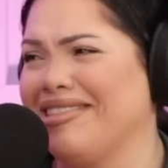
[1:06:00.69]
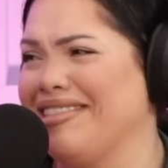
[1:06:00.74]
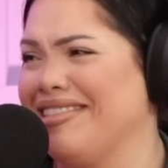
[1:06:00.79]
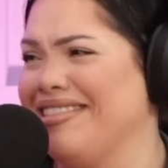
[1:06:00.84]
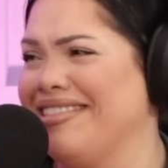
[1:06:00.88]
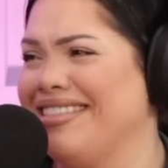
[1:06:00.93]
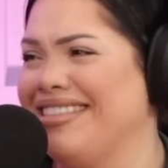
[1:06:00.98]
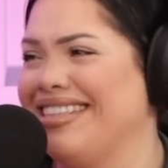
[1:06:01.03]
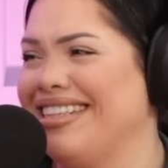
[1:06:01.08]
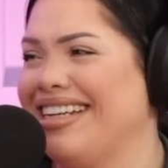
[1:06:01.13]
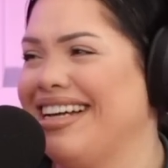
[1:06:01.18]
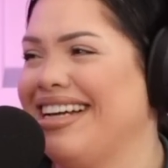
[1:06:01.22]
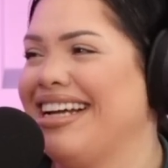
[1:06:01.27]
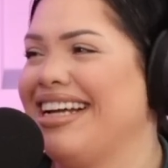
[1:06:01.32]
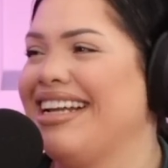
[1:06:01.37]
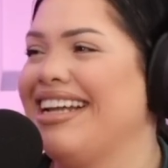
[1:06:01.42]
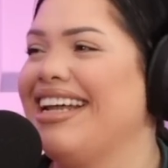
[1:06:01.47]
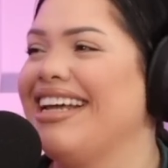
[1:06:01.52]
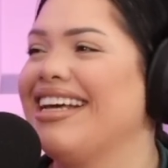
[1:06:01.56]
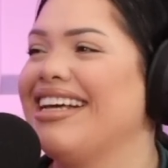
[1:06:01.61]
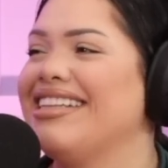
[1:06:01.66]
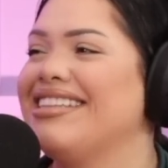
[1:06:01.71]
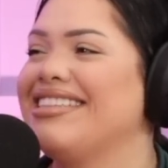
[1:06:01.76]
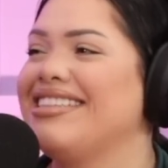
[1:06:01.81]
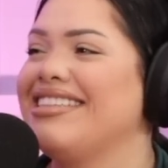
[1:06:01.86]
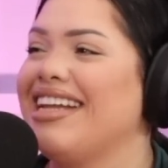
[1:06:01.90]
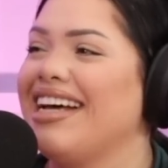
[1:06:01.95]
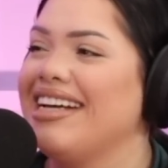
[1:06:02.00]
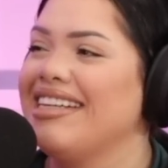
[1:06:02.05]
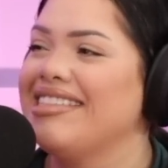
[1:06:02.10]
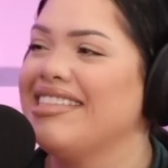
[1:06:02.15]
girl. Like it's
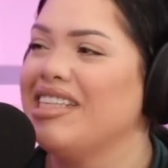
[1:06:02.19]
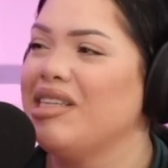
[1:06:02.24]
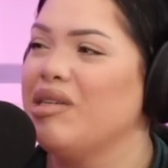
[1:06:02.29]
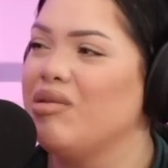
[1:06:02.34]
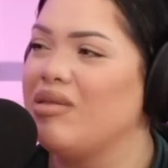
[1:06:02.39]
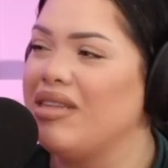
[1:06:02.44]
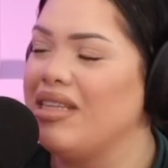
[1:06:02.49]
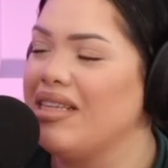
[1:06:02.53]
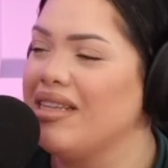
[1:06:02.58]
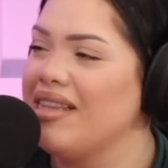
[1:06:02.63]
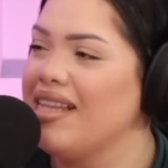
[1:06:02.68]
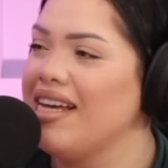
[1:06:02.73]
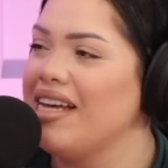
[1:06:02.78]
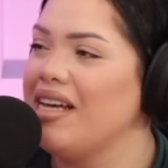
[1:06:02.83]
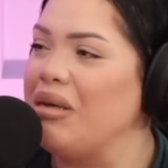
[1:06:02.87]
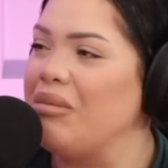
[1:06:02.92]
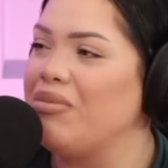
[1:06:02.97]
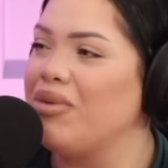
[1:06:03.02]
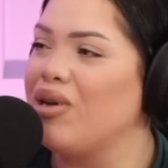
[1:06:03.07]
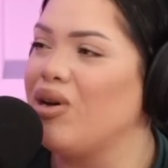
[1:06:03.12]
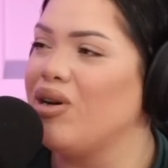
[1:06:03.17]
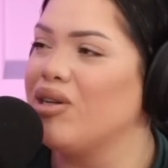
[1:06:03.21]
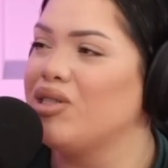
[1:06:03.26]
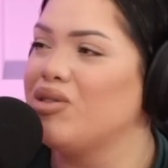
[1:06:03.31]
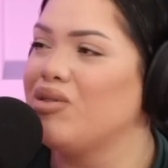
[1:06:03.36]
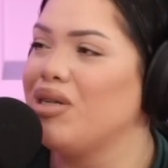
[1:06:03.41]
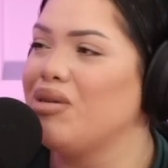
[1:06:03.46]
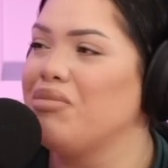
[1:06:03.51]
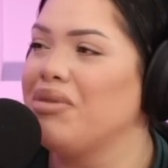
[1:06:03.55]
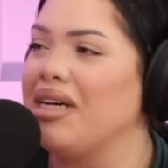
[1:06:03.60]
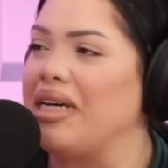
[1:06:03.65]
nice that you think that, but
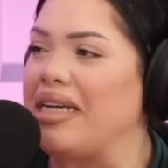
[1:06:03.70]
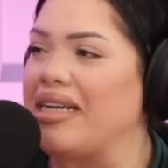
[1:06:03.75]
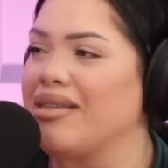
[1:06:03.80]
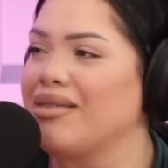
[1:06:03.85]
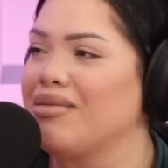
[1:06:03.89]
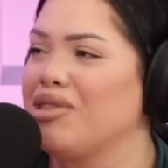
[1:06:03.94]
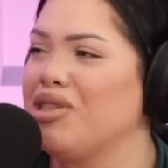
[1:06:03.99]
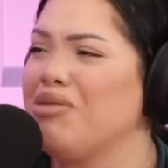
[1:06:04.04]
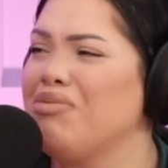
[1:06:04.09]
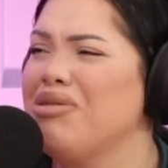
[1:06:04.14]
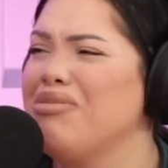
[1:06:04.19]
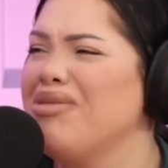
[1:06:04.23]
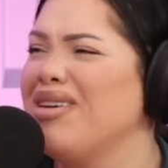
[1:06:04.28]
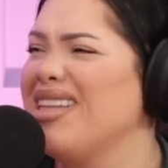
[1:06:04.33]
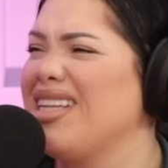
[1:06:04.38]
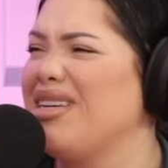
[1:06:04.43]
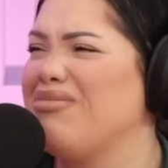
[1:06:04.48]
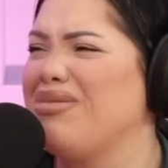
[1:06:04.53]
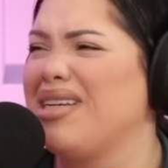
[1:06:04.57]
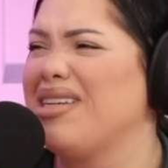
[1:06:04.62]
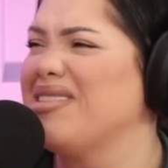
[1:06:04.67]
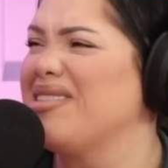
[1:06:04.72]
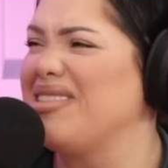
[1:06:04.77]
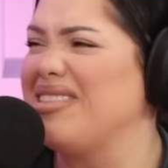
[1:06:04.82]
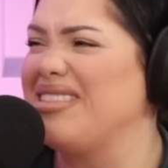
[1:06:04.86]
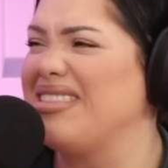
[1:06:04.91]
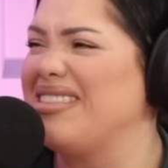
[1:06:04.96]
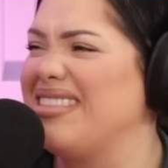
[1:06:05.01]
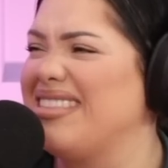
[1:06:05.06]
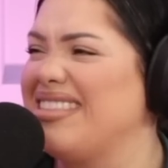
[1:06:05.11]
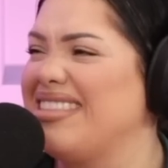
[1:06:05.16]
also I'm like, don't put me on that
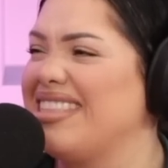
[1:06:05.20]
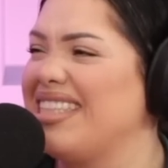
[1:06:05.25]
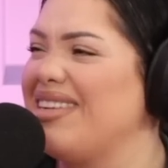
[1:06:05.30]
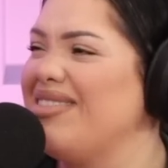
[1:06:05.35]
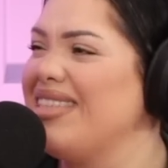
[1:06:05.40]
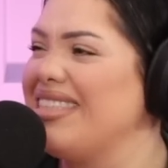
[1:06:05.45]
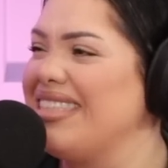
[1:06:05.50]
pedestal. Does that